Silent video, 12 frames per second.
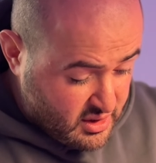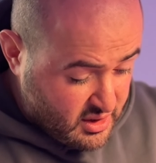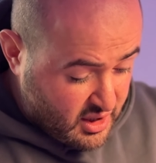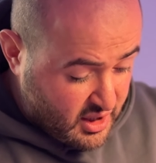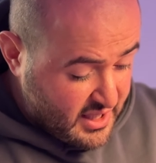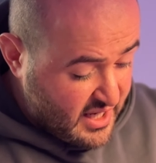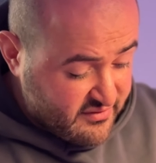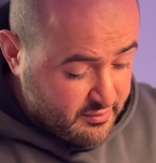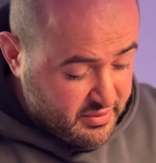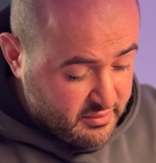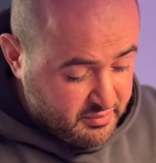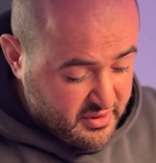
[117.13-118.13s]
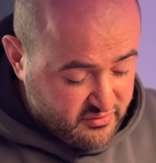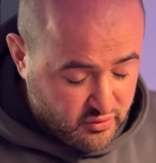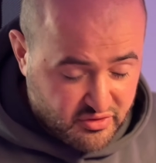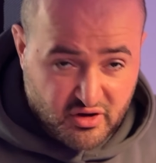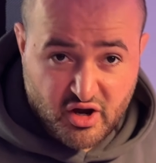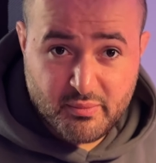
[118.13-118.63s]
I have a pet peeve
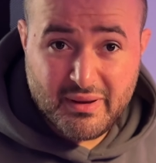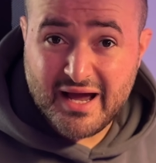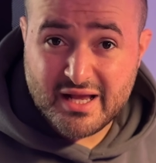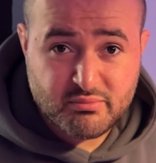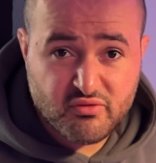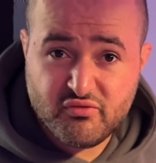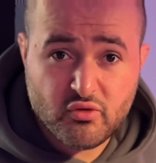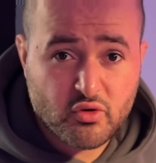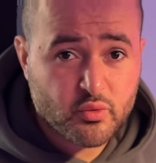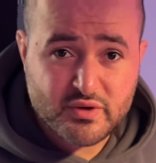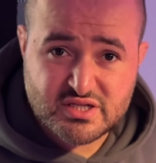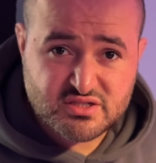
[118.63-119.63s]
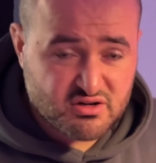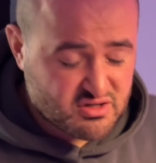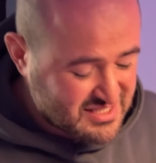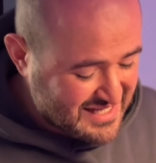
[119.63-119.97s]
with the iPad before we start